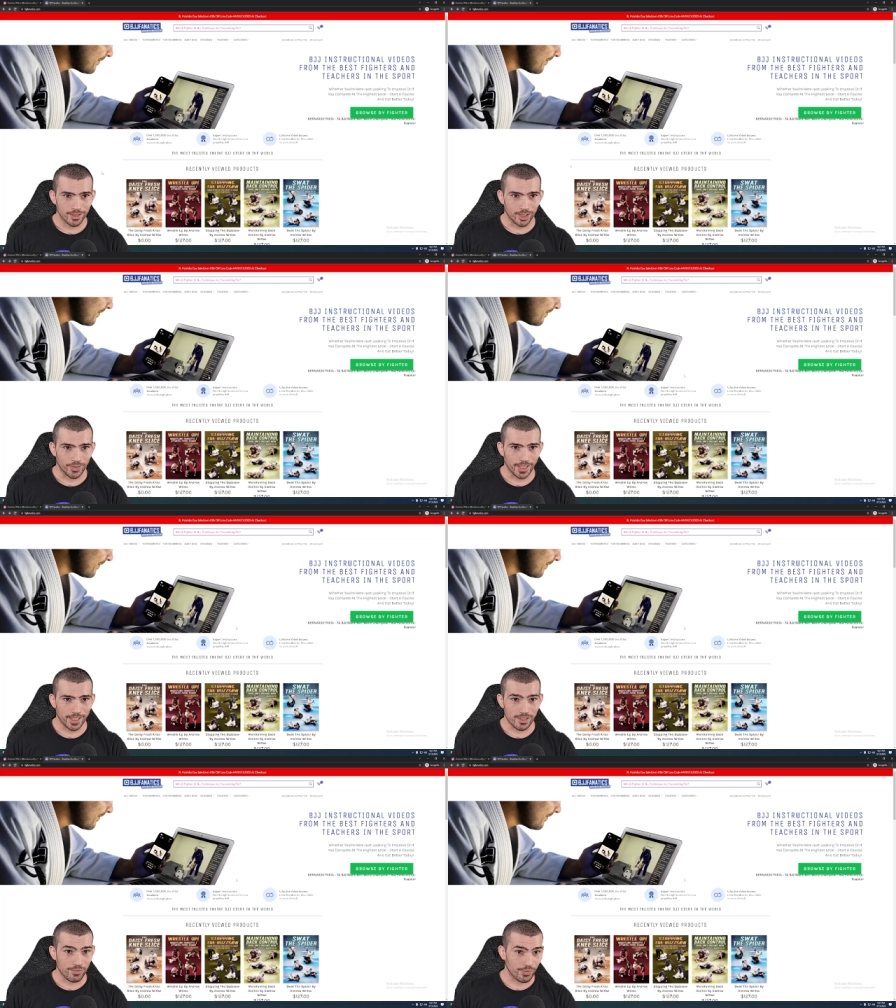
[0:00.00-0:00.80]
Alright
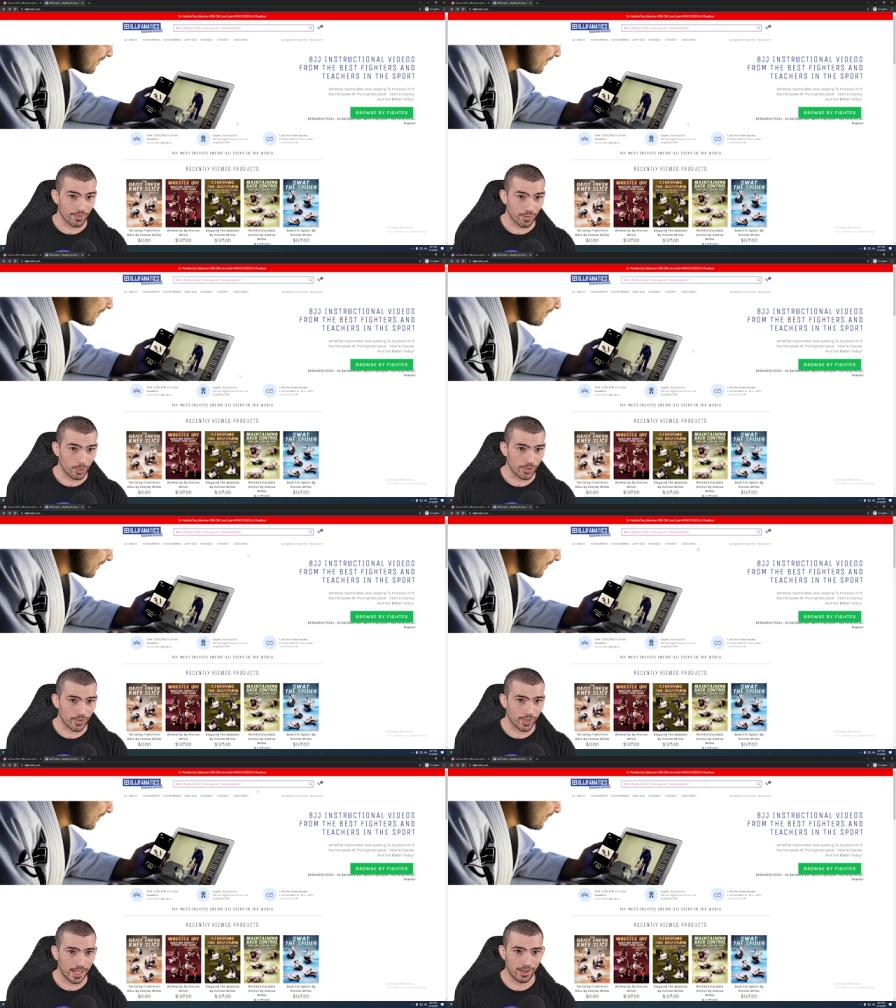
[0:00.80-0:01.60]
guys, if you've ever
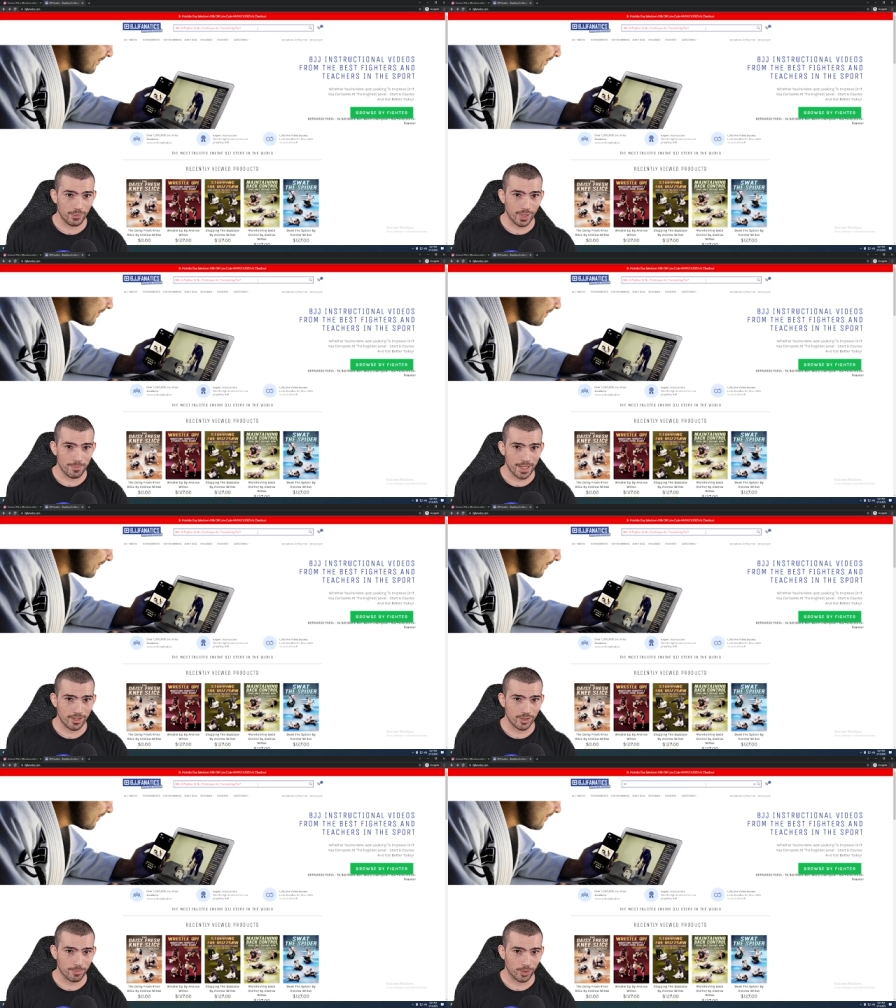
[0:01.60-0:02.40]
wondered how do I
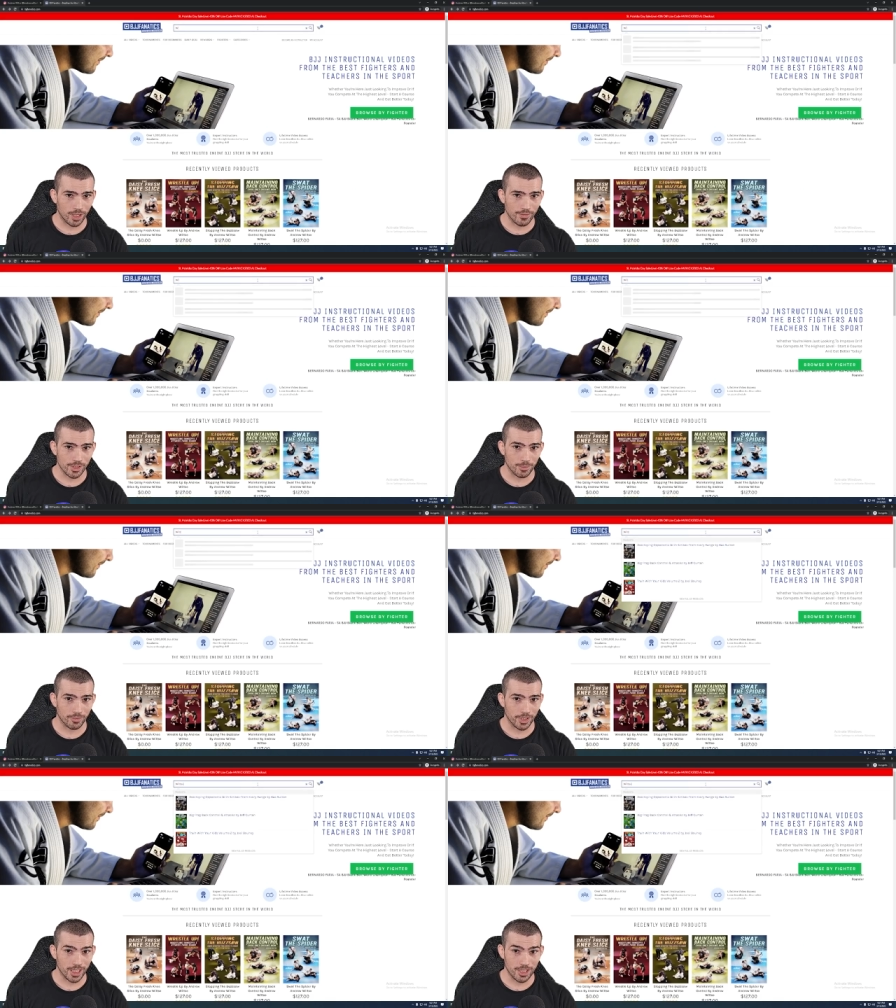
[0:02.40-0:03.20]
manage to pull off some of
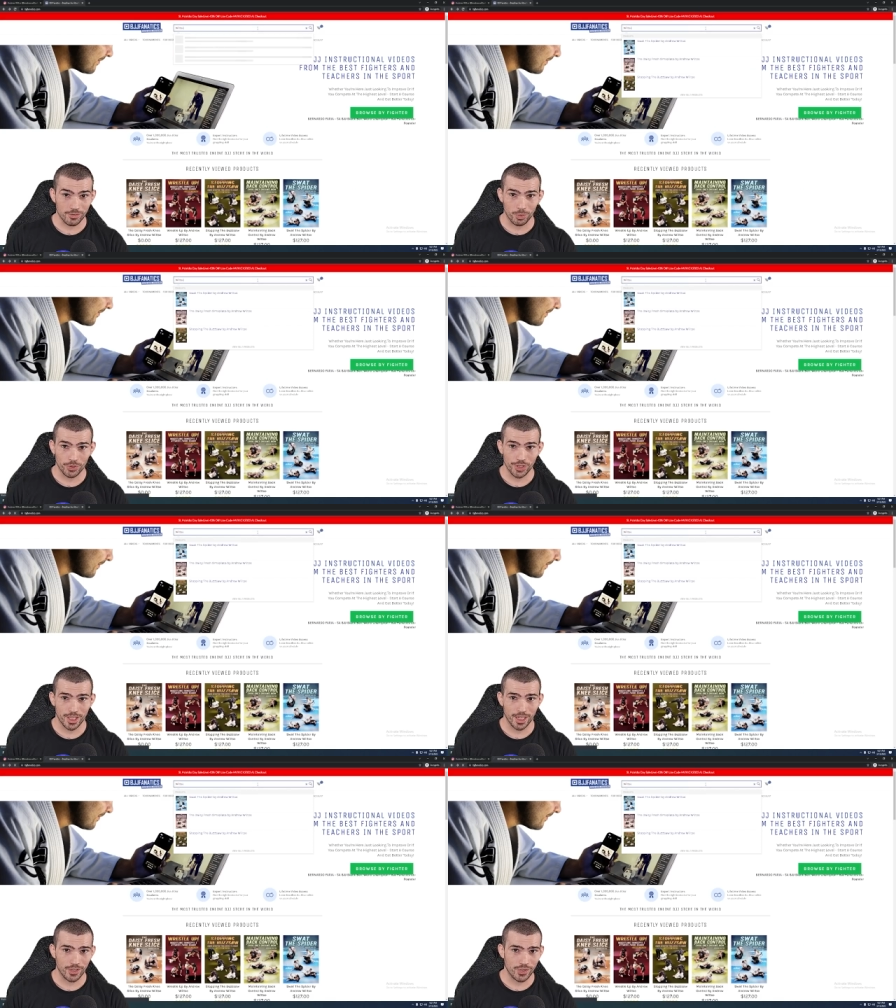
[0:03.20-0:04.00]
the ridiculous bullshit
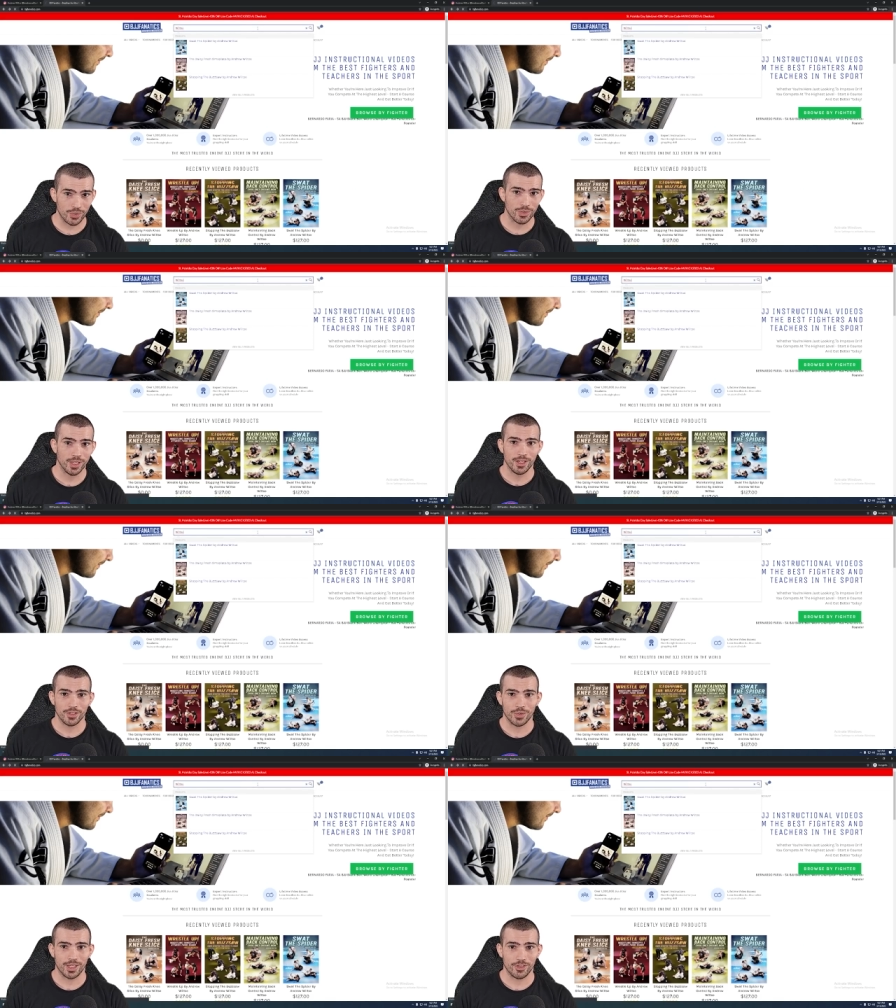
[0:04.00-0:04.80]
that I do,
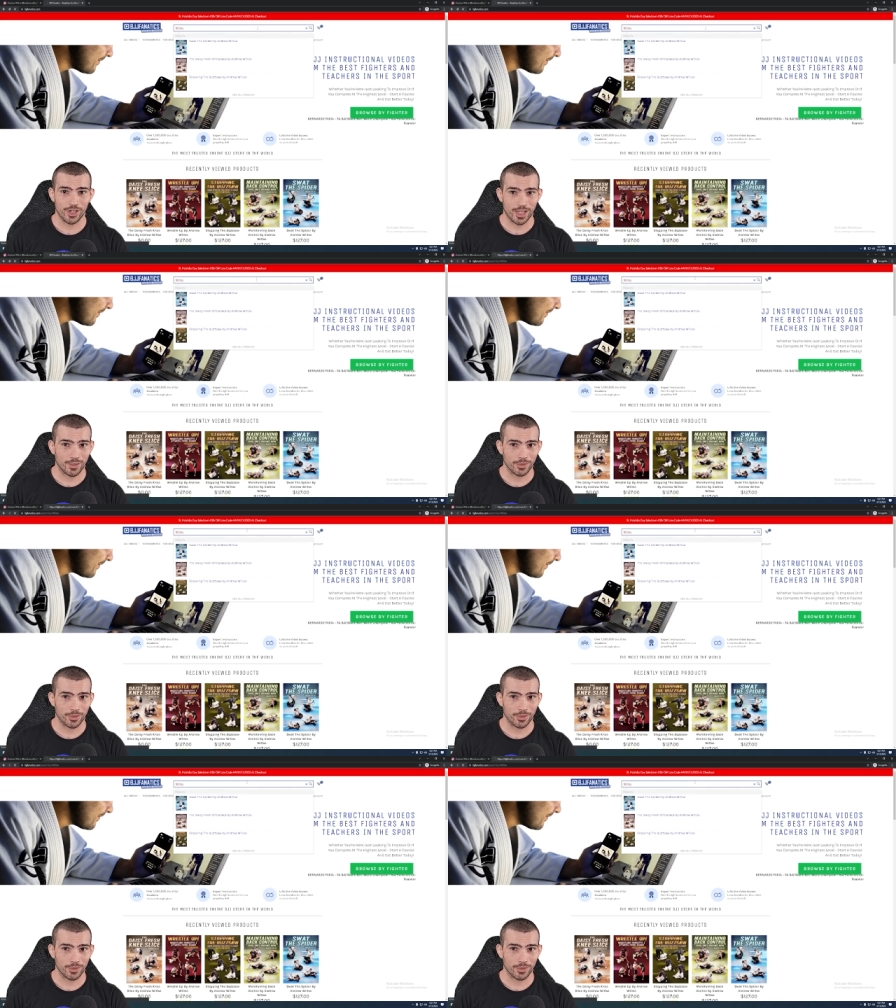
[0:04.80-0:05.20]
go ahead and check out our